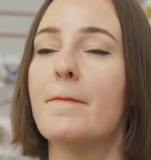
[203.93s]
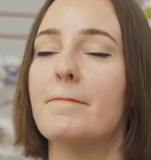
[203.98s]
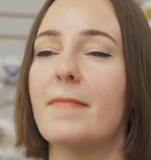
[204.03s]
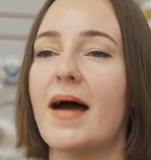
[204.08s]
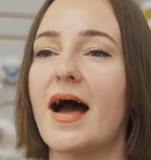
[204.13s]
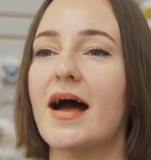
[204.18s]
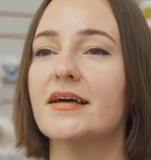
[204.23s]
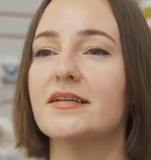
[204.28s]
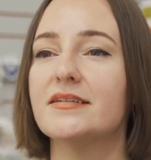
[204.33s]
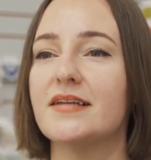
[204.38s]

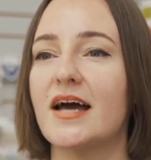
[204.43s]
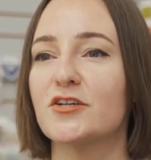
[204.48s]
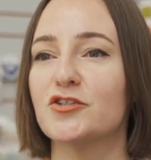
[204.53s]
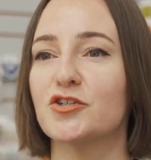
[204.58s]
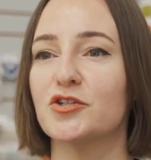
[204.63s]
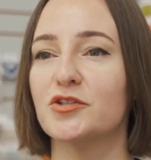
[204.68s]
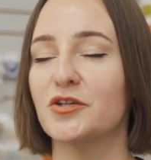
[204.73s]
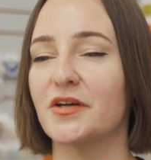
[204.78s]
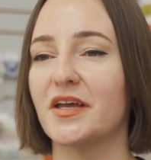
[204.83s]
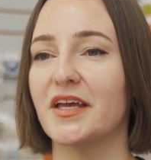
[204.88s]
Matte,
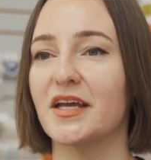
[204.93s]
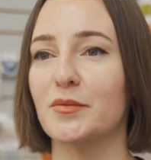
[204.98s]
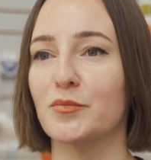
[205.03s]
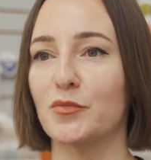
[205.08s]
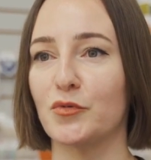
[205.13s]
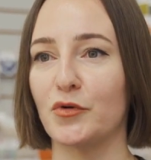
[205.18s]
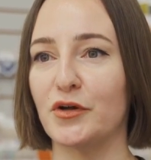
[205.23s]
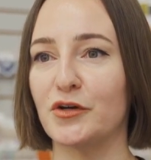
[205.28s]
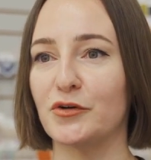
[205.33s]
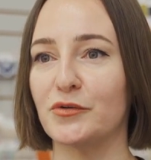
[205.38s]
natural looking
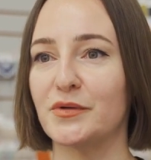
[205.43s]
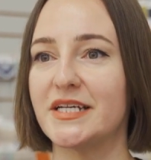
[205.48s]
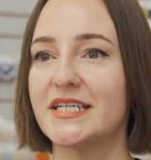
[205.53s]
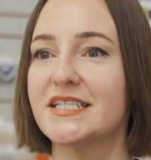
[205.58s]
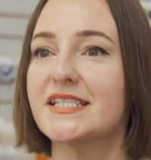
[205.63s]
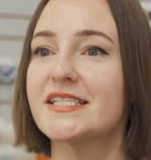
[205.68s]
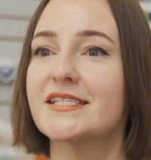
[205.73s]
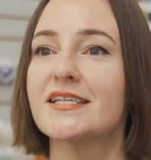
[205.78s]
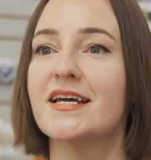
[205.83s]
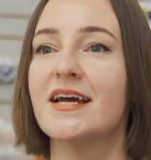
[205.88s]

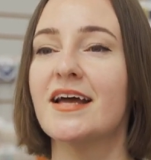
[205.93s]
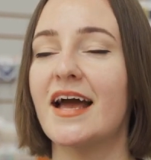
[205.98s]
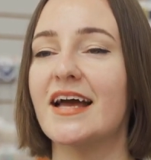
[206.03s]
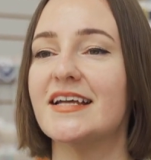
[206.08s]
embroideries